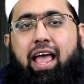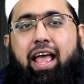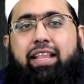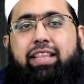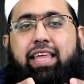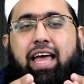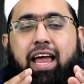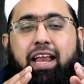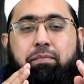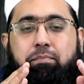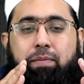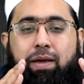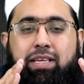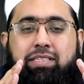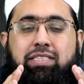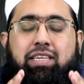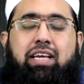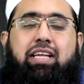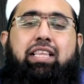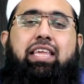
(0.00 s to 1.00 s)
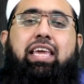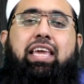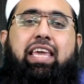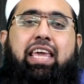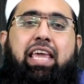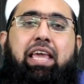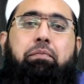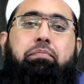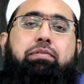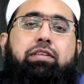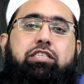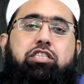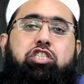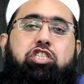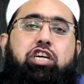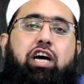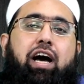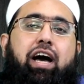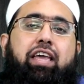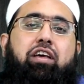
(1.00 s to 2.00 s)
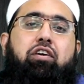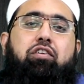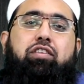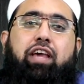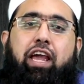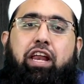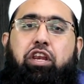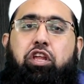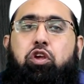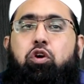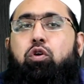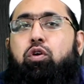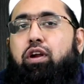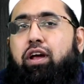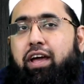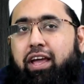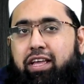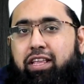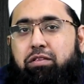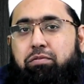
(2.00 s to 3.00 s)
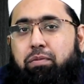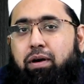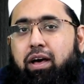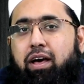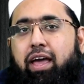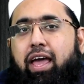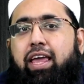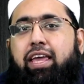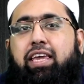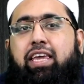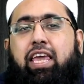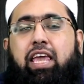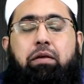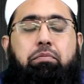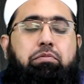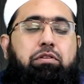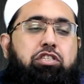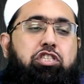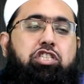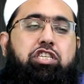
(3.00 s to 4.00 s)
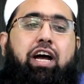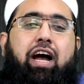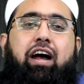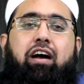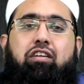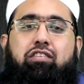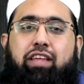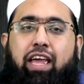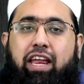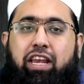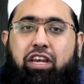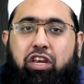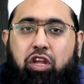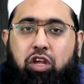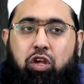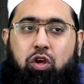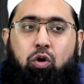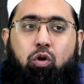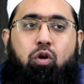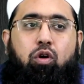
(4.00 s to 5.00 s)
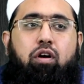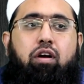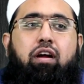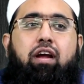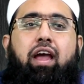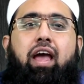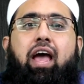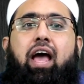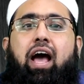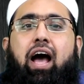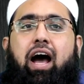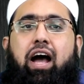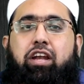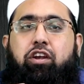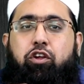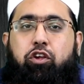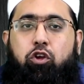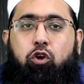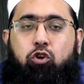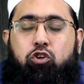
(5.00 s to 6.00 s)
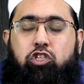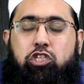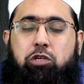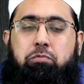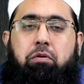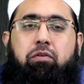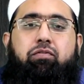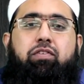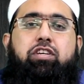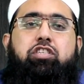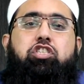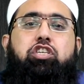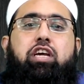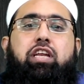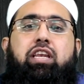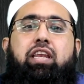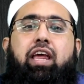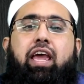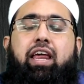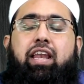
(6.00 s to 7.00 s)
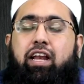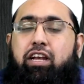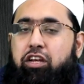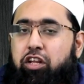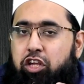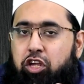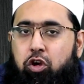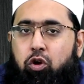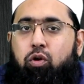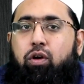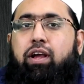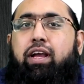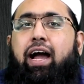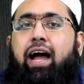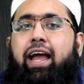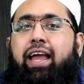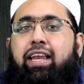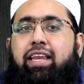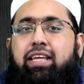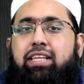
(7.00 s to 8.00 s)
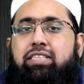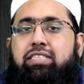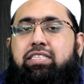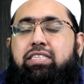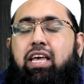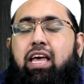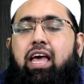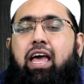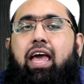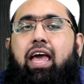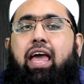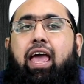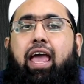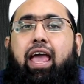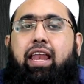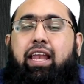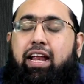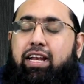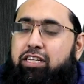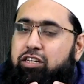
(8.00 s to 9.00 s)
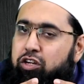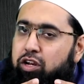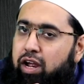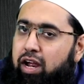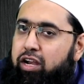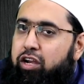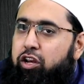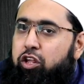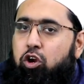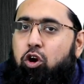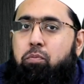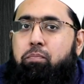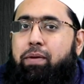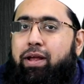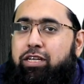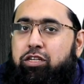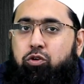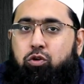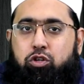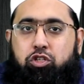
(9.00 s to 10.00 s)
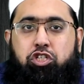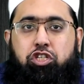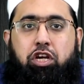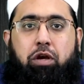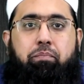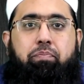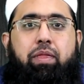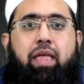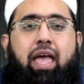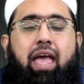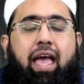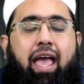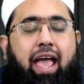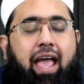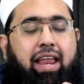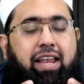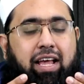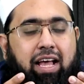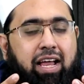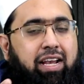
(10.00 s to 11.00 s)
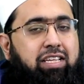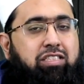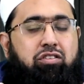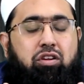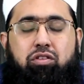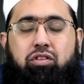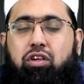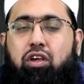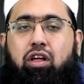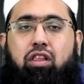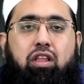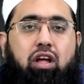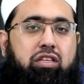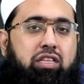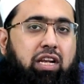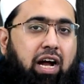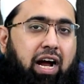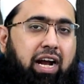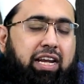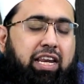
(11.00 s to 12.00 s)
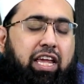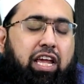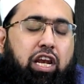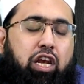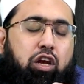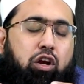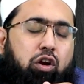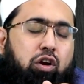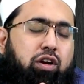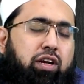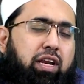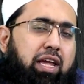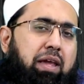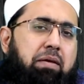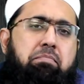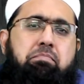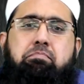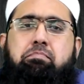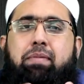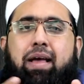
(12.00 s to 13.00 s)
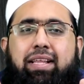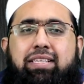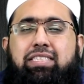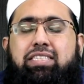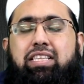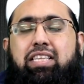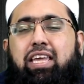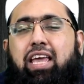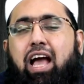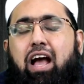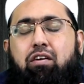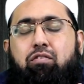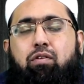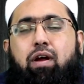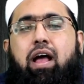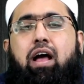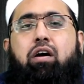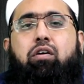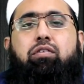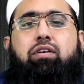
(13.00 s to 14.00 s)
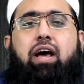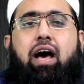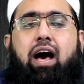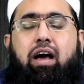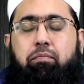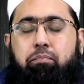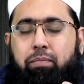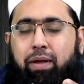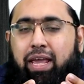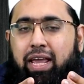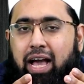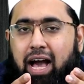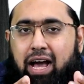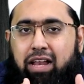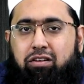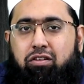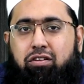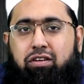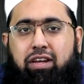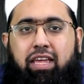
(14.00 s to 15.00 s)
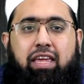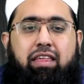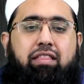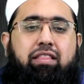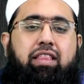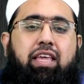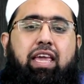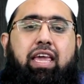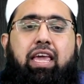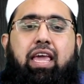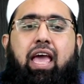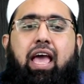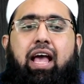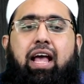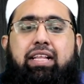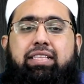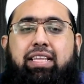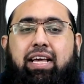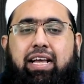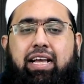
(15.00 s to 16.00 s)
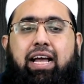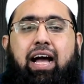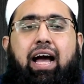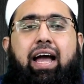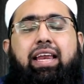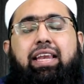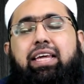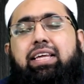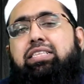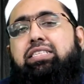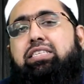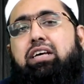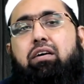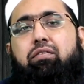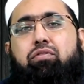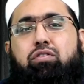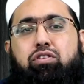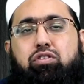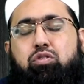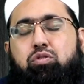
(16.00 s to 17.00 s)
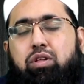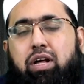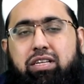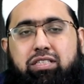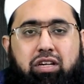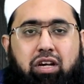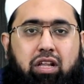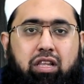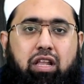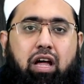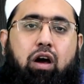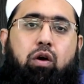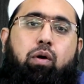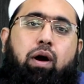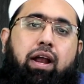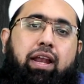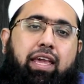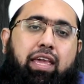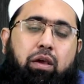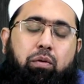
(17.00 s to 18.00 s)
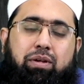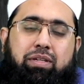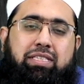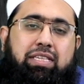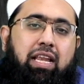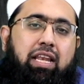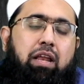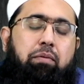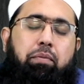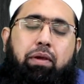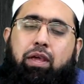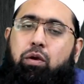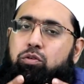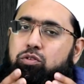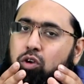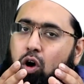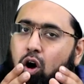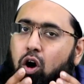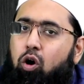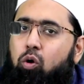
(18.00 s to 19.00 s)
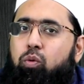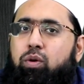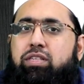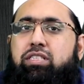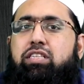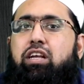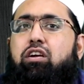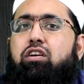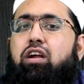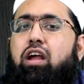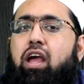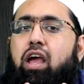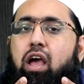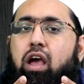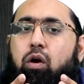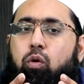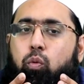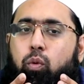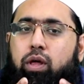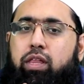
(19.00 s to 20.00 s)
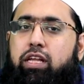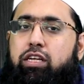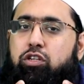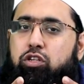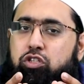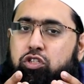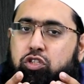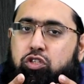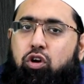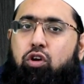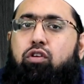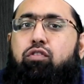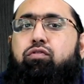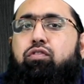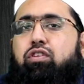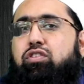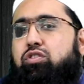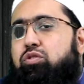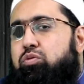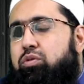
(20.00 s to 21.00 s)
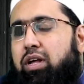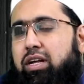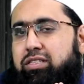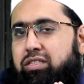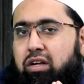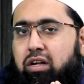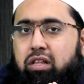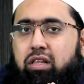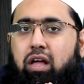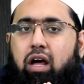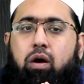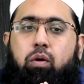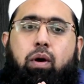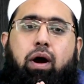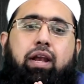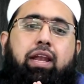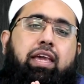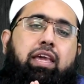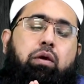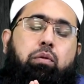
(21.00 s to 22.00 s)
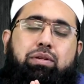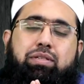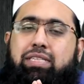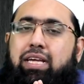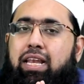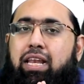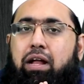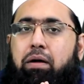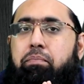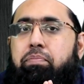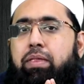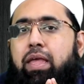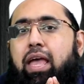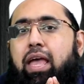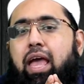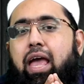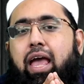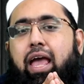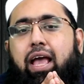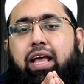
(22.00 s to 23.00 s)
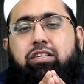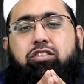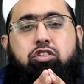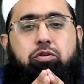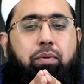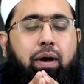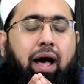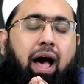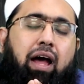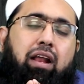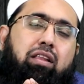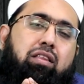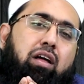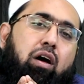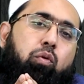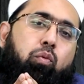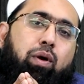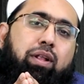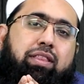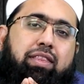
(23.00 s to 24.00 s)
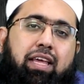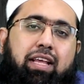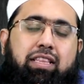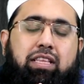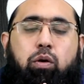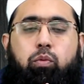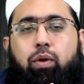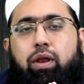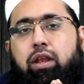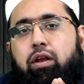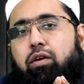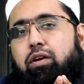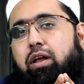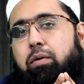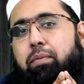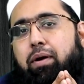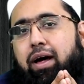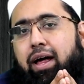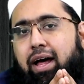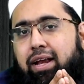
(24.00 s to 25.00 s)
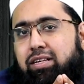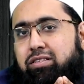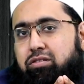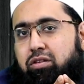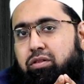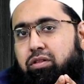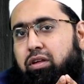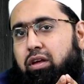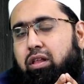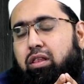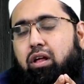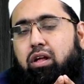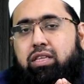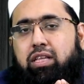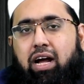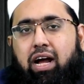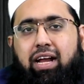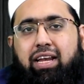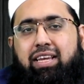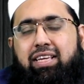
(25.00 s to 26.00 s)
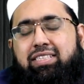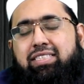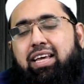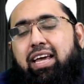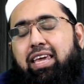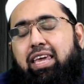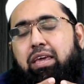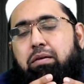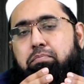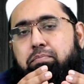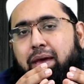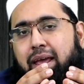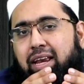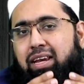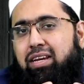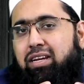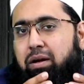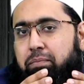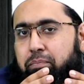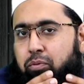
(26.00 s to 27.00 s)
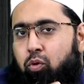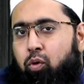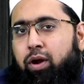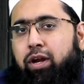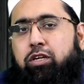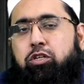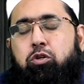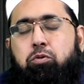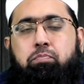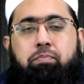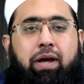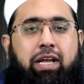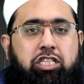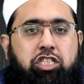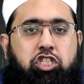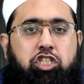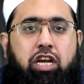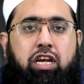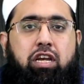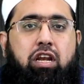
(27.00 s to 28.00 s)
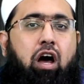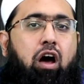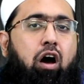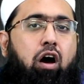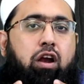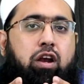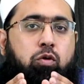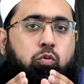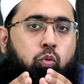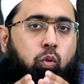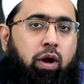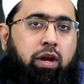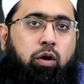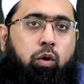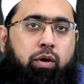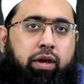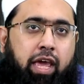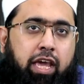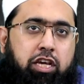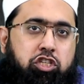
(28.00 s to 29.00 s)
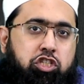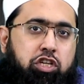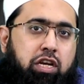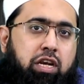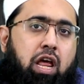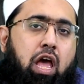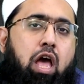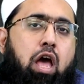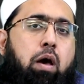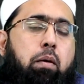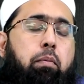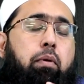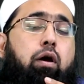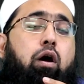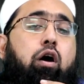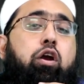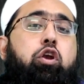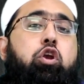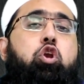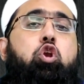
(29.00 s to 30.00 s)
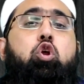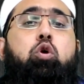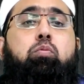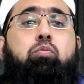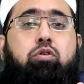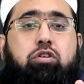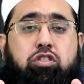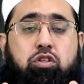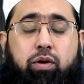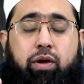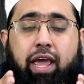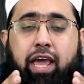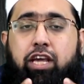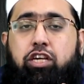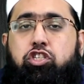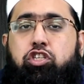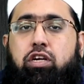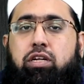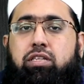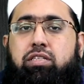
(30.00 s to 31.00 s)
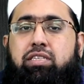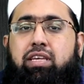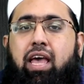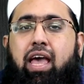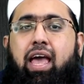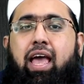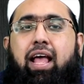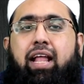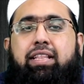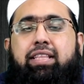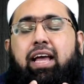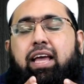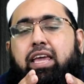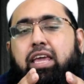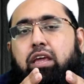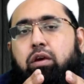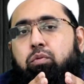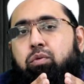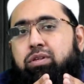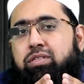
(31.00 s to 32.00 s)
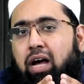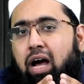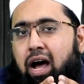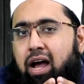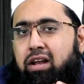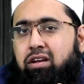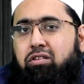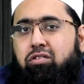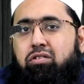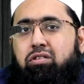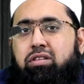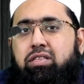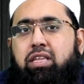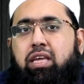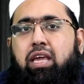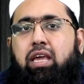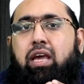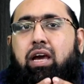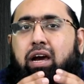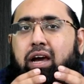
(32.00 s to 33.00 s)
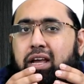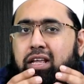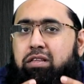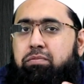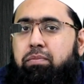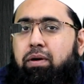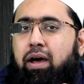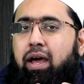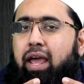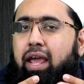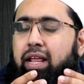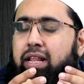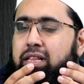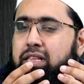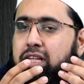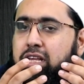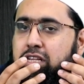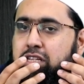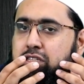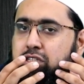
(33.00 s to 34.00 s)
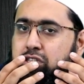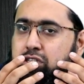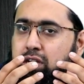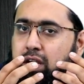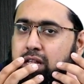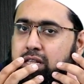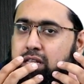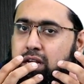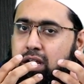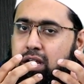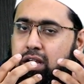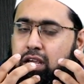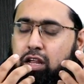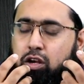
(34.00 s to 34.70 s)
That basically keep this child in your khidmah and keep this child in your under your supervision and under your guidance and under, under your mentorship. And Anas he learned immensely around um, being underneath the, the guidance of Rasulullah sallallahu wasallam. And he was always there willing to serve Rasulullah sallallahu wasallam. And subhanAllah, one thing that we learn about Anas ta'ala is that he made it a point to mention, not on one occasion, but on numerous occasions, that he was under the khidmah in the, the you